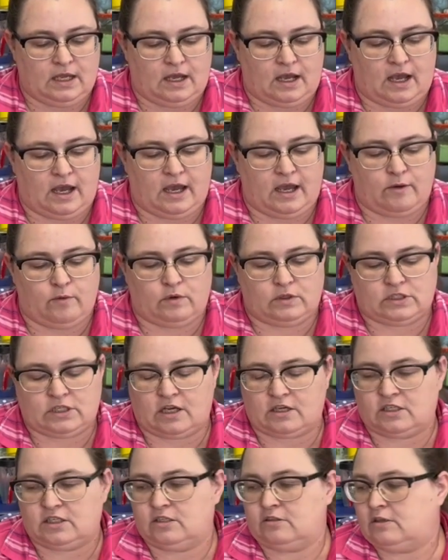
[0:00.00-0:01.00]
I will
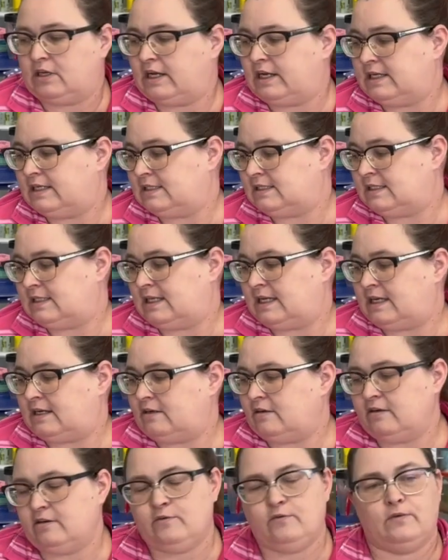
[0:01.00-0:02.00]
talk to you guys
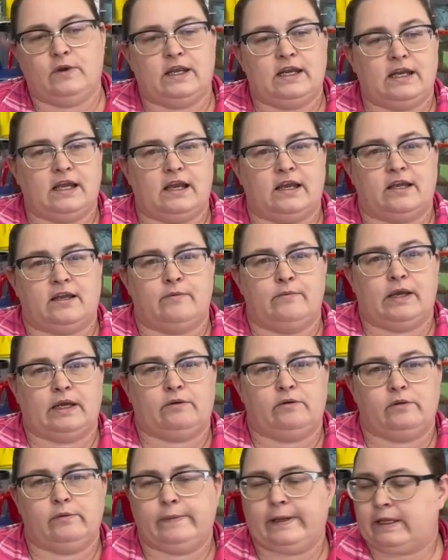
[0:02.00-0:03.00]
later when I come back
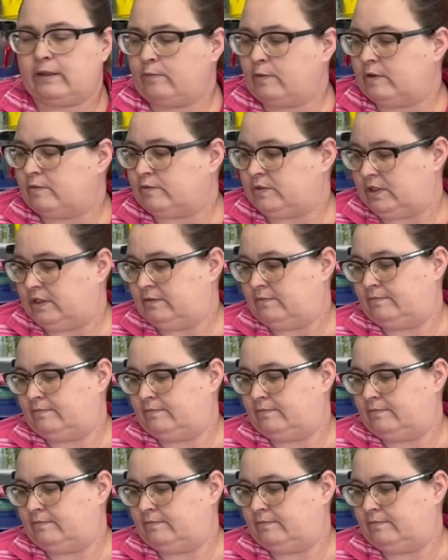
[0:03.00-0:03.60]
with the bath bombs.